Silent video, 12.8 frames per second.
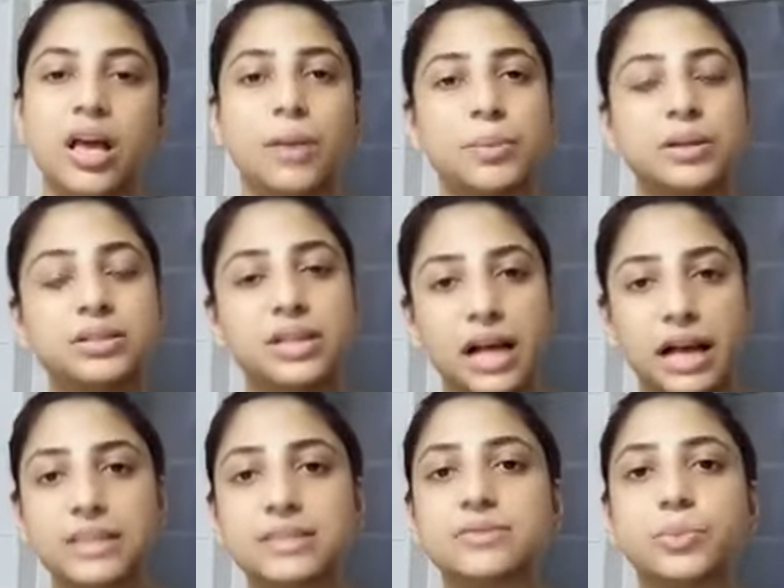but
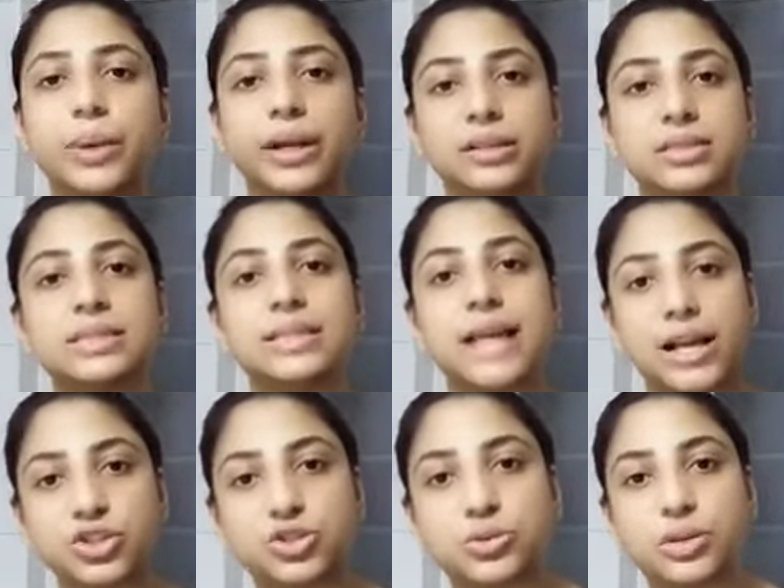guys when it's
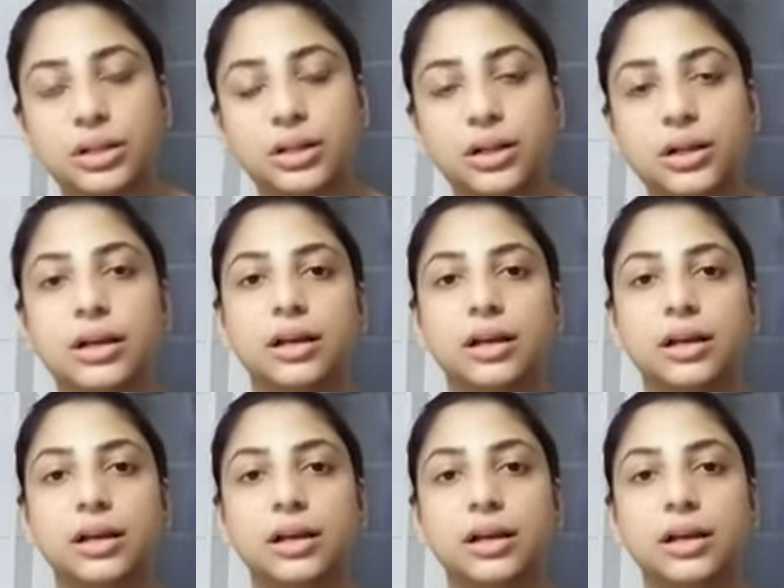natural